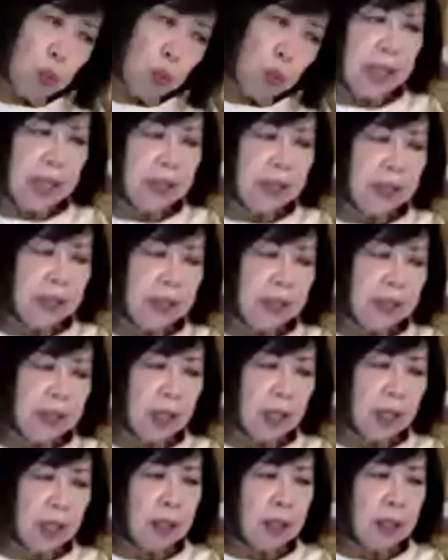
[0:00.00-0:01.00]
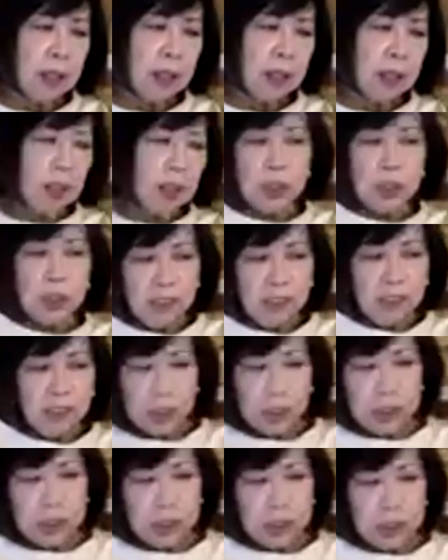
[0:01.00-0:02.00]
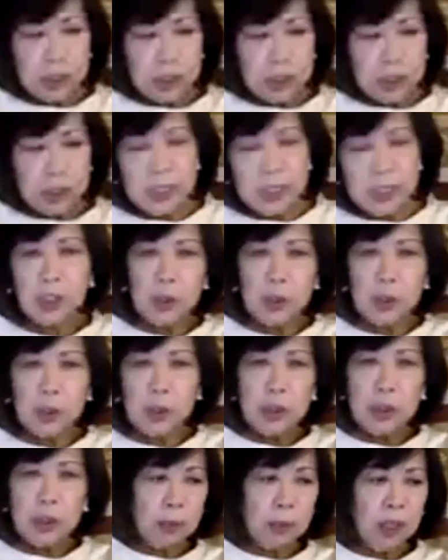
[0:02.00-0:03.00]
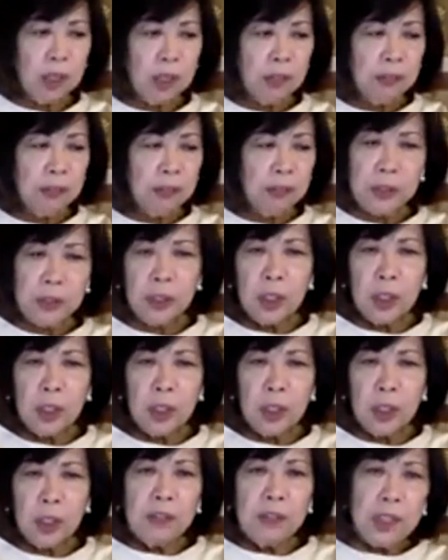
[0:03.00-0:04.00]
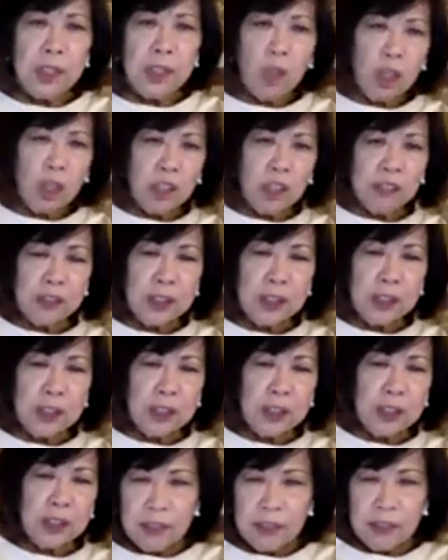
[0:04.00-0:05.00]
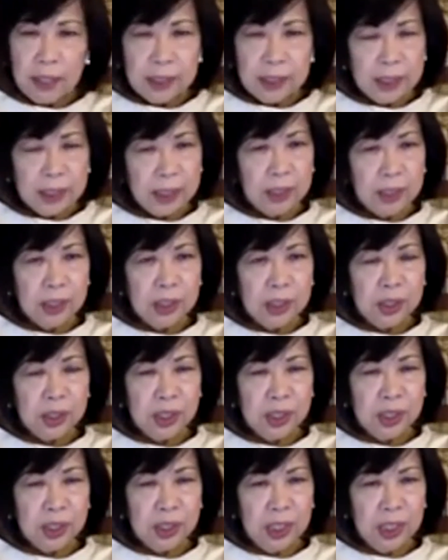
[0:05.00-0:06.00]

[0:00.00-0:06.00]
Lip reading: that, could you give us your take on the new normal for videographers in the events industry?